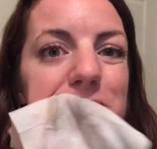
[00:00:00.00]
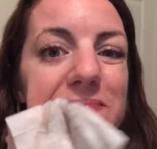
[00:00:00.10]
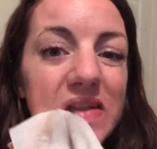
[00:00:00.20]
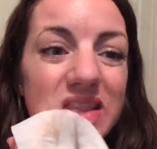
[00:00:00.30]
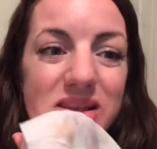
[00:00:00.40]
And
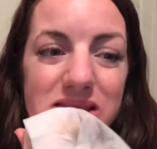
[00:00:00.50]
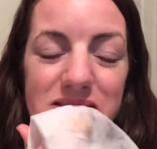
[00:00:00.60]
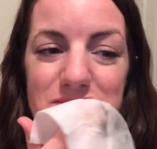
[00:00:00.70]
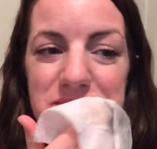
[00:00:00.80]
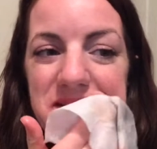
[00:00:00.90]
that stuff
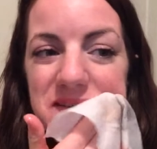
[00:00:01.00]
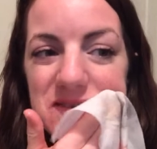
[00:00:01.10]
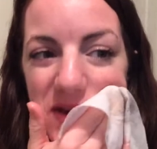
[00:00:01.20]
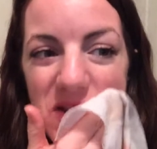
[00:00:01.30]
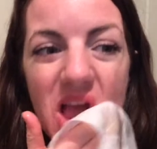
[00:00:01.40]
doesn't
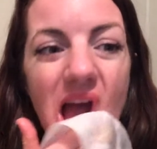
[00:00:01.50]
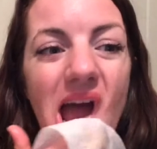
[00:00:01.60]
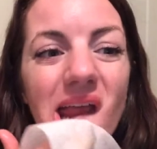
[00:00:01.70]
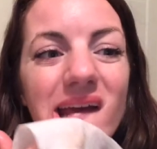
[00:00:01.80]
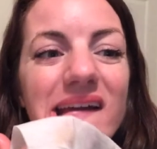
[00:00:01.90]
budge.
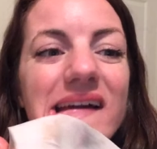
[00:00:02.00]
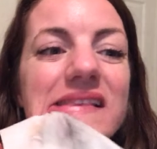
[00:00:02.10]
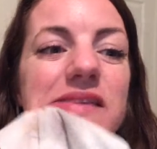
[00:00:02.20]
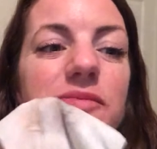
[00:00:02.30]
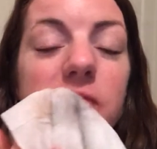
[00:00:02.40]
And I
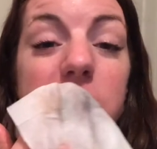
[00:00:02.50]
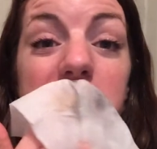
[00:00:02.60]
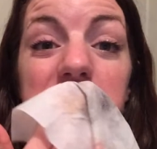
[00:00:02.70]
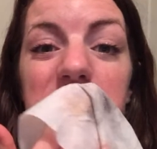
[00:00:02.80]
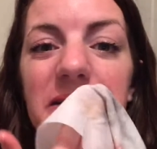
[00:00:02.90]
got some of our
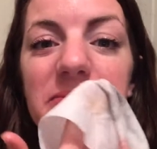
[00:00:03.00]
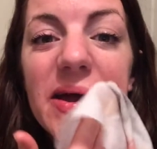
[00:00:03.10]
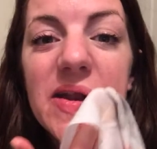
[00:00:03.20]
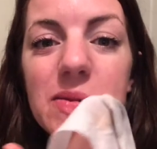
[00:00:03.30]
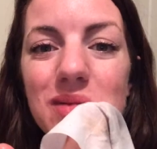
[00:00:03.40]
new pressed
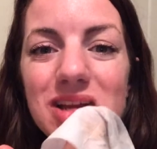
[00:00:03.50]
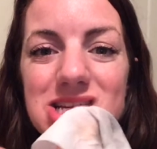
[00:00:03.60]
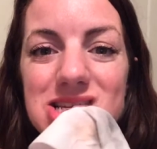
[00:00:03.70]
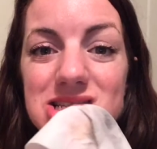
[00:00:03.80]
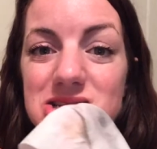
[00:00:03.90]
powder
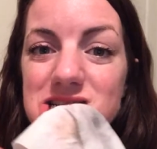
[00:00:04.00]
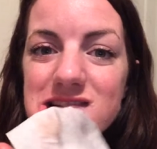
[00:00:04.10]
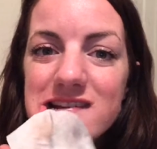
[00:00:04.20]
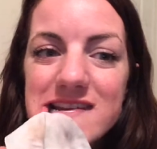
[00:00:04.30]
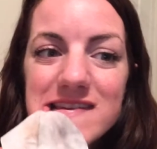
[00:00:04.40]
blushers I was
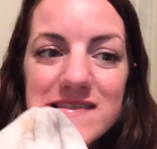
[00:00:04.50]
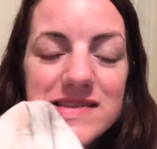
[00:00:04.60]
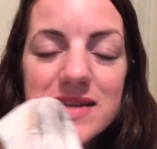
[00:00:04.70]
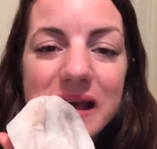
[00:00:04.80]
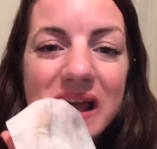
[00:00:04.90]
trying out
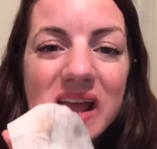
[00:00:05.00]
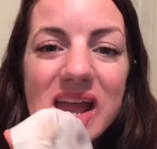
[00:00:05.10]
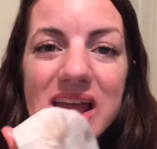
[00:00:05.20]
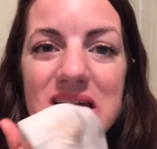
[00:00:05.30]
today.